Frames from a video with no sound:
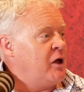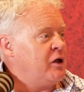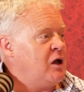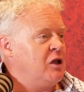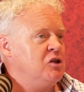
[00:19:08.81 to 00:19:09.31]
And
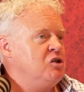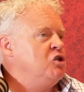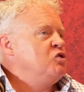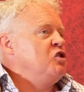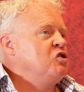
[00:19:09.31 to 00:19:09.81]
I
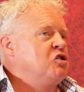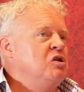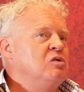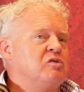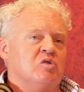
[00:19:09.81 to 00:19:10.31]
used to
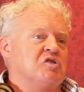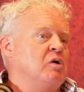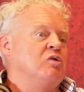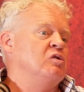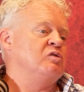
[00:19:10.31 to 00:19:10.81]
use, or
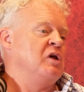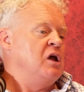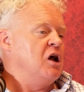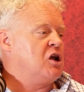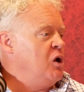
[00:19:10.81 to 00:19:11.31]
still use,
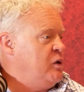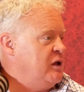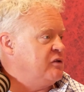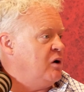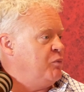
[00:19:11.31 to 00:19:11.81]
a Coke
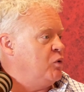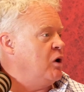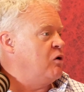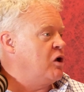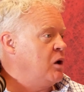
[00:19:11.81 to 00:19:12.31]
example,
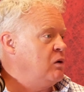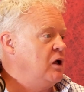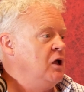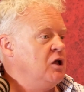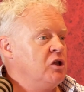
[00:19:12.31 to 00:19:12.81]

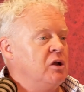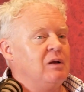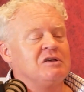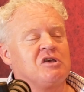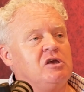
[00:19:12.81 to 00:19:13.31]
Coca-Cola.
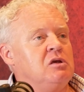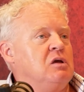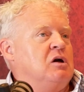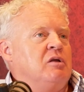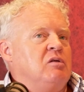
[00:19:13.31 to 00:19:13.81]
Let's say,
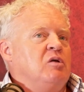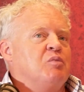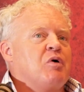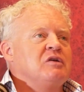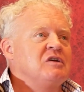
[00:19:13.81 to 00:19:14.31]
I don't know
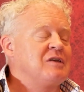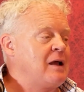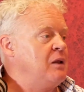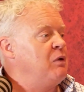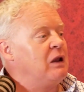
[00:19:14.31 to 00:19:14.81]
the price
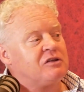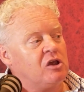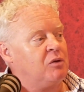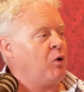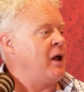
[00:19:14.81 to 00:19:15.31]
exactly, but let's say
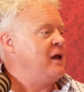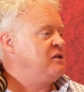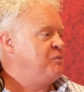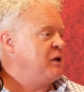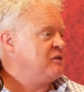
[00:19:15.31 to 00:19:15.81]
you could buy
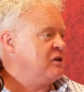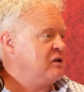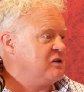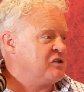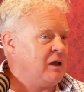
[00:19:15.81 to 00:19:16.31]
80 pence in a
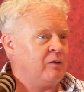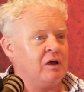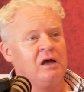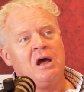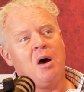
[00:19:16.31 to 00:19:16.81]

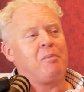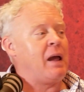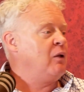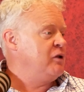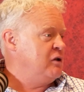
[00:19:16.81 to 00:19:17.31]
discounter,
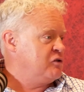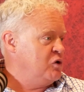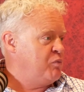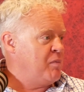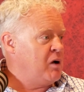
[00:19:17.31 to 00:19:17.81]
£1 in a
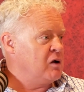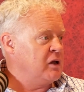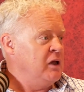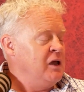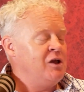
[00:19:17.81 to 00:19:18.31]

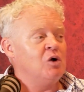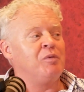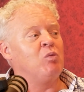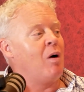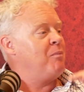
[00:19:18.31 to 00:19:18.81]
supermarket. It'll
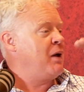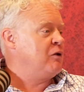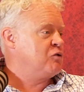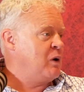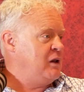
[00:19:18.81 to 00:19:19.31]
be
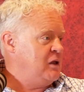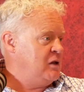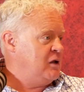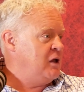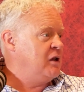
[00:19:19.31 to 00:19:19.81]
£1.20
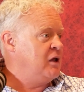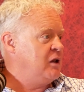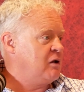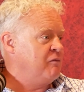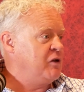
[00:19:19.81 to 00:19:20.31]

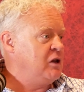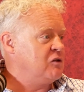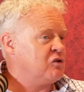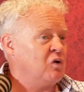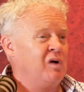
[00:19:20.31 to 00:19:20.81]
in a
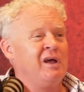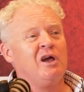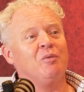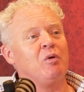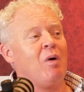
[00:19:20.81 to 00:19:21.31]
convenience store.
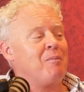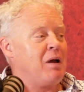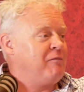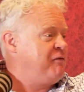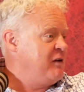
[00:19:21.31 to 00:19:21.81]
It'll be
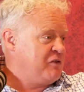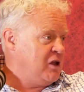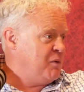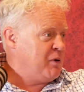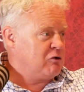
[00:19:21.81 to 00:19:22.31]
£1.50
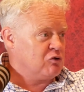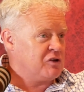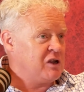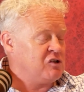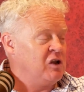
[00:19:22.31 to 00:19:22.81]
in a petrol
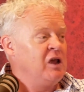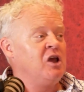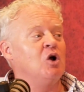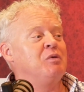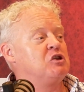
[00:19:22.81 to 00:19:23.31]
station.
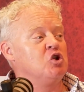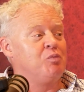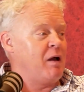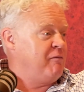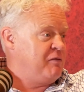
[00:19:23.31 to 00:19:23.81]
It'll be
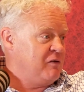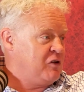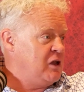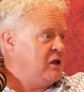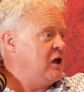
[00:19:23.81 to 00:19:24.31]

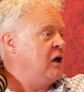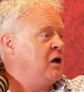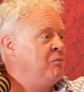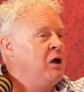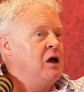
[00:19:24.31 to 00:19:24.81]

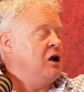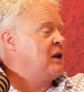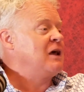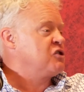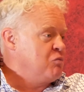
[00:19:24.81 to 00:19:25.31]
£2.50 at
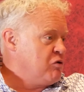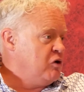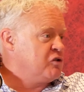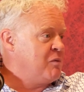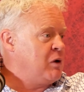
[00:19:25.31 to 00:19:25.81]
Glastonbury
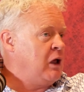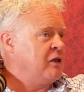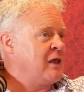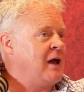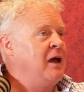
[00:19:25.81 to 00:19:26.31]
or somewhere
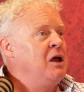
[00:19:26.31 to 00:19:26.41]
like that.